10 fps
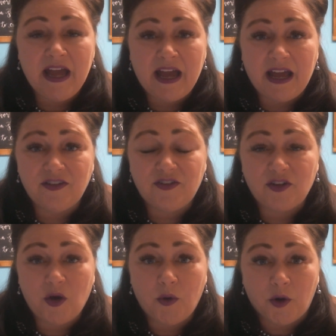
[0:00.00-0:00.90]
And
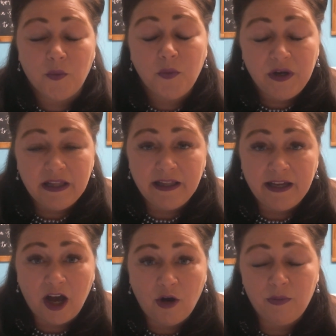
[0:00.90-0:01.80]
so we're really
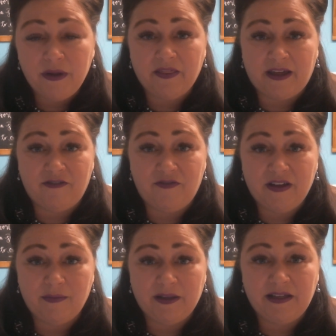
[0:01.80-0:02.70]
hoping that
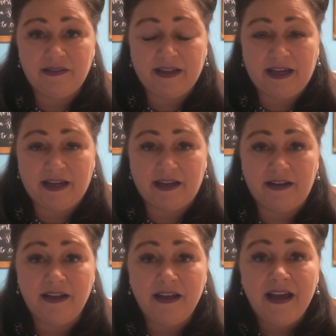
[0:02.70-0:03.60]
families
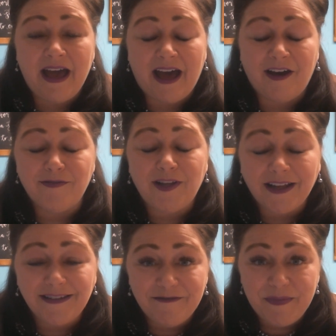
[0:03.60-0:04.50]
can have
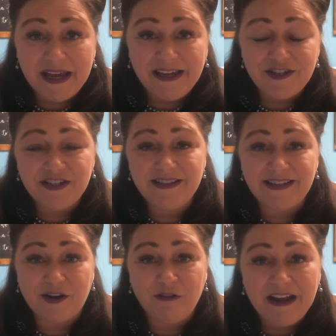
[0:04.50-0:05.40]
lots of patience
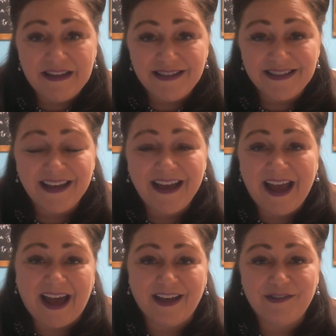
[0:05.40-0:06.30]
and grace
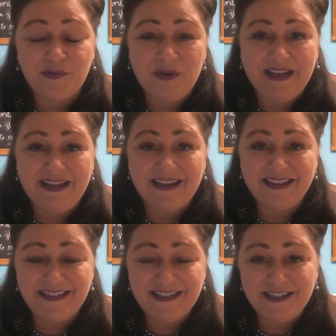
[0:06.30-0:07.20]
as we
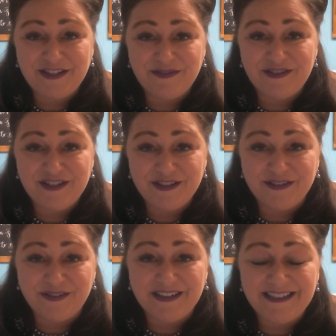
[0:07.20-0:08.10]
continue
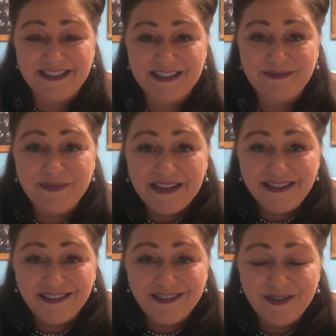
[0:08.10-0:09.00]
to
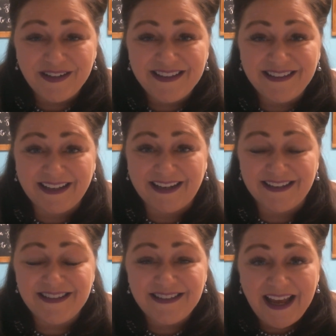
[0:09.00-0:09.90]
dismiss students in a
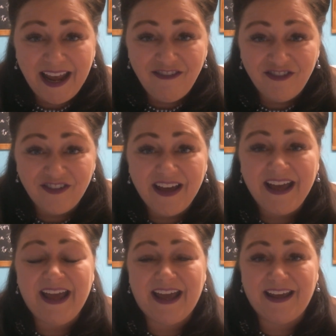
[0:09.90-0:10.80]
safe
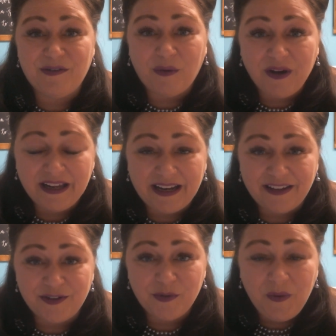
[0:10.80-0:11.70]
and
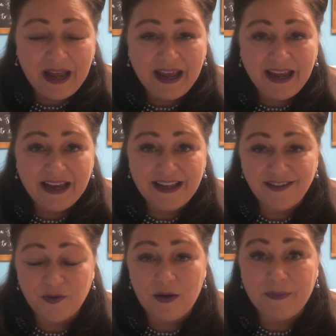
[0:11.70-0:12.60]
organized way. And
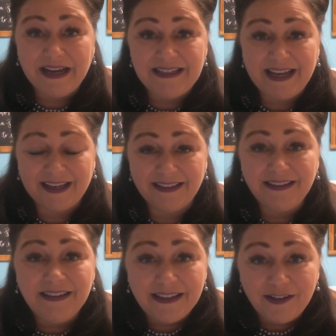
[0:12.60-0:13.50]
so it might take a
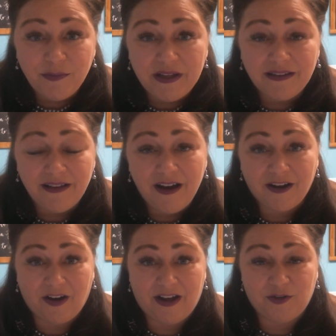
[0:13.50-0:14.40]
little bit
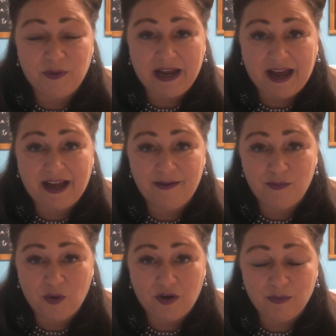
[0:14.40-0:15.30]
longer as we add
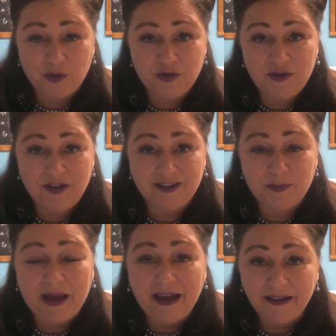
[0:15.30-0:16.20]
more and more students
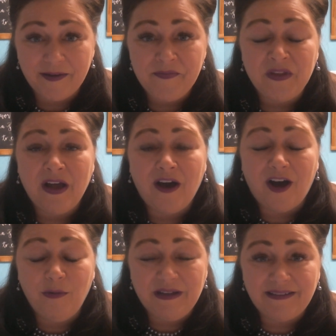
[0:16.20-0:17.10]
back.
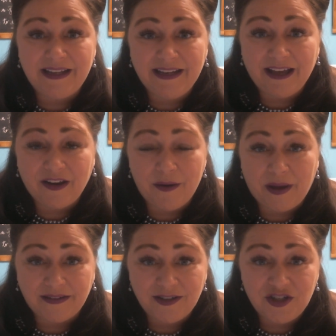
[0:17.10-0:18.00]
I'll be sending out a
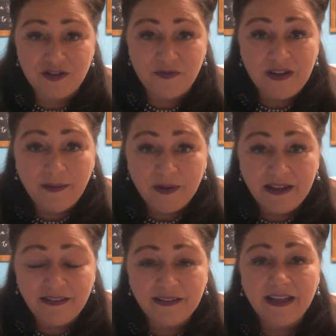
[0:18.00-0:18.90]
message to
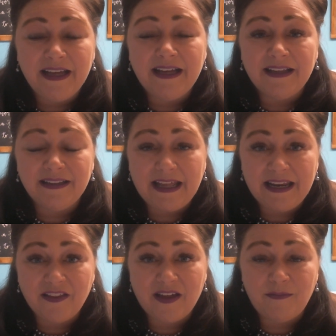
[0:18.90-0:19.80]
families,
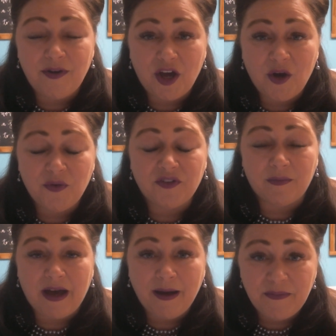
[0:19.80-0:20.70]
letting them know
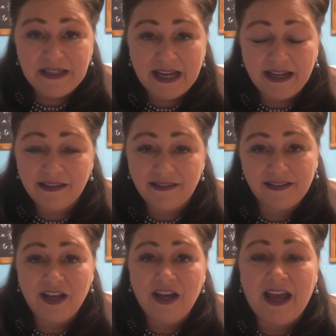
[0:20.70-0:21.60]
some
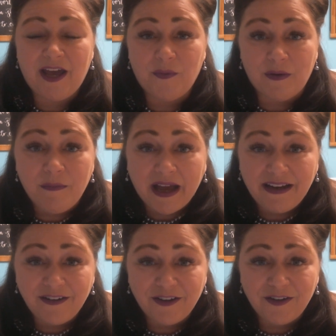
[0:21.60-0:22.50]
updates and
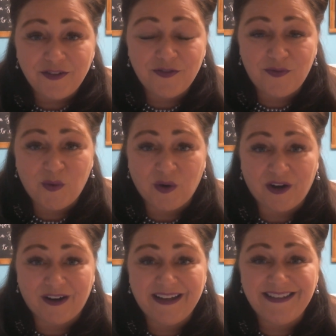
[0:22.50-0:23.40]
reminders
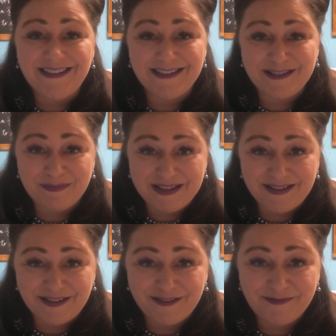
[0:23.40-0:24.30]
for
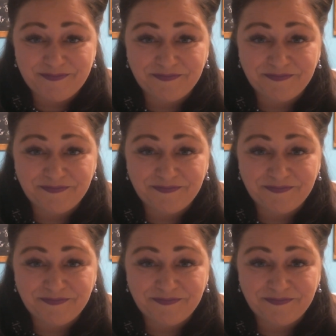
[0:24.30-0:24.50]
dismissal.